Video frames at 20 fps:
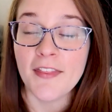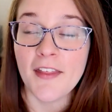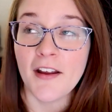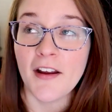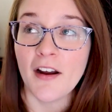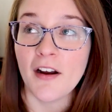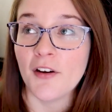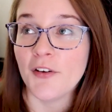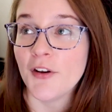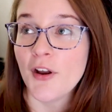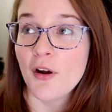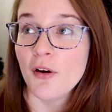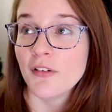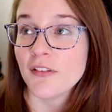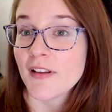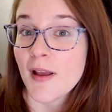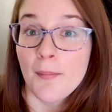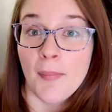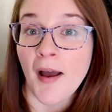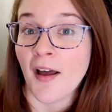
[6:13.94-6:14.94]
they are
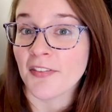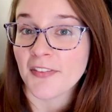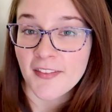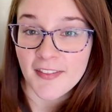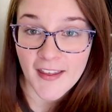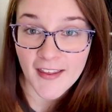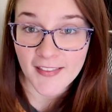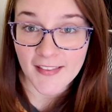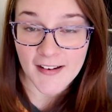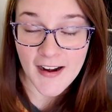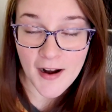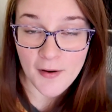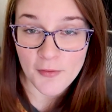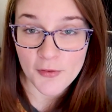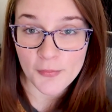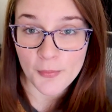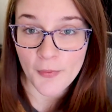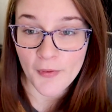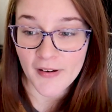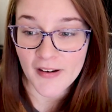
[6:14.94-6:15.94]
notes about the thing that I
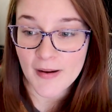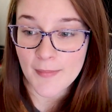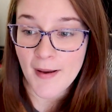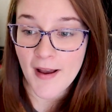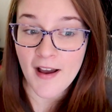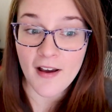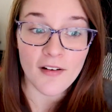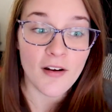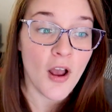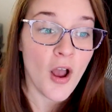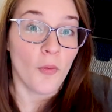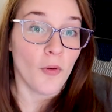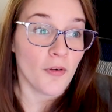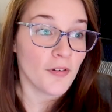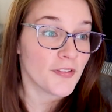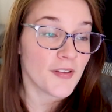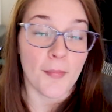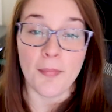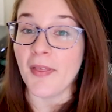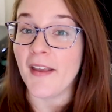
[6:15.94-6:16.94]
was worried about or
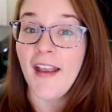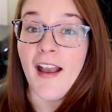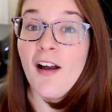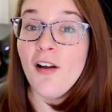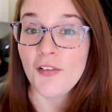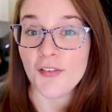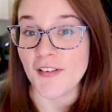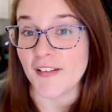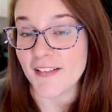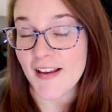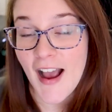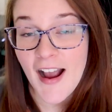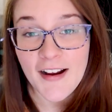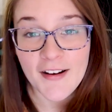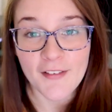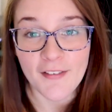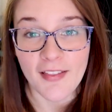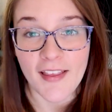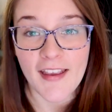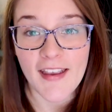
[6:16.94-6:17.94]
something else
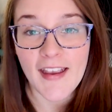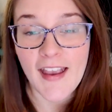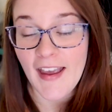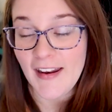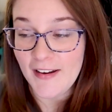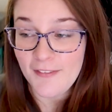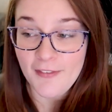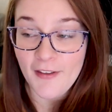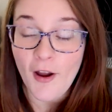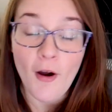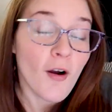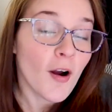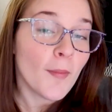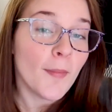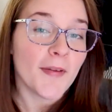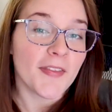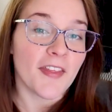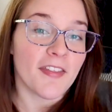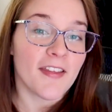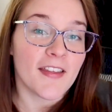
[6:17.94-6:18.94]
entirely. And if they are
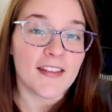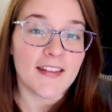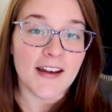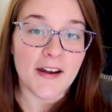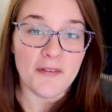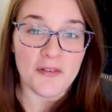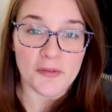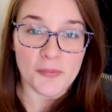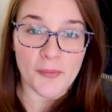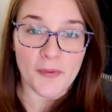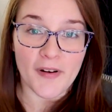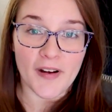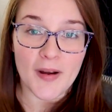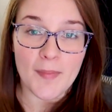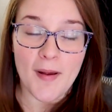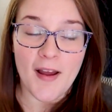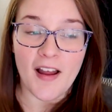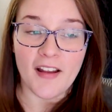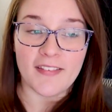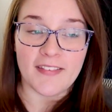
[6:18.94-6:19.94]
about the thing that I was worried
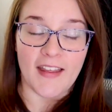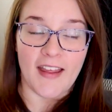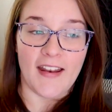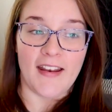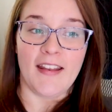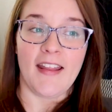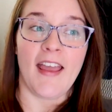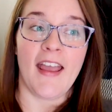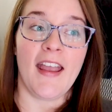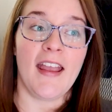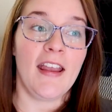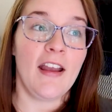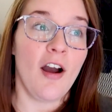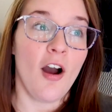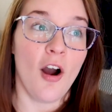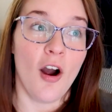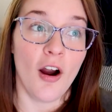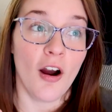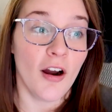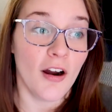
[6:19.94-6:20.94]
about, then they
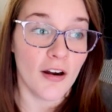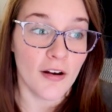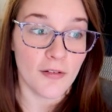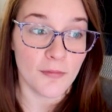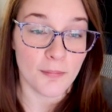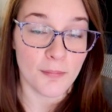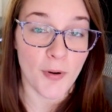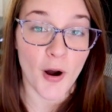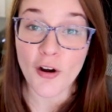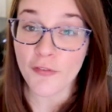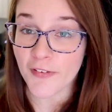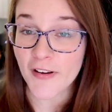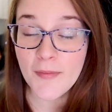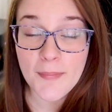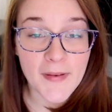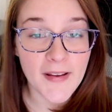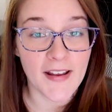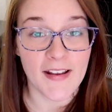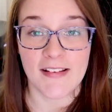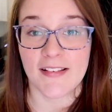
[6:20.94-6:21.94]
are perfect
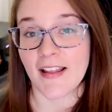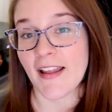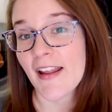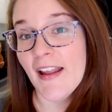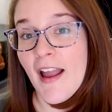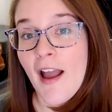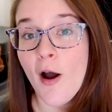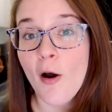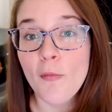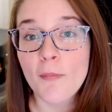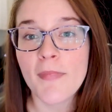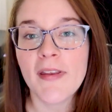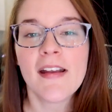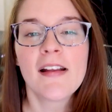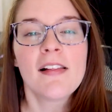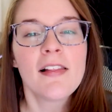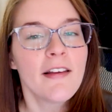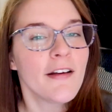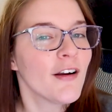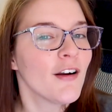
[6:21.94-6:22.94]
because they help me
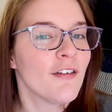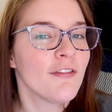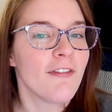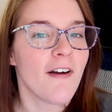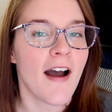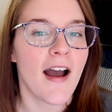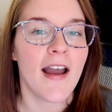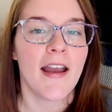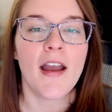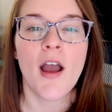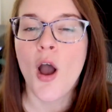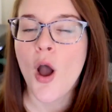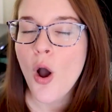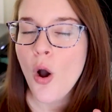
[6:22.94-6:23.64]
clarify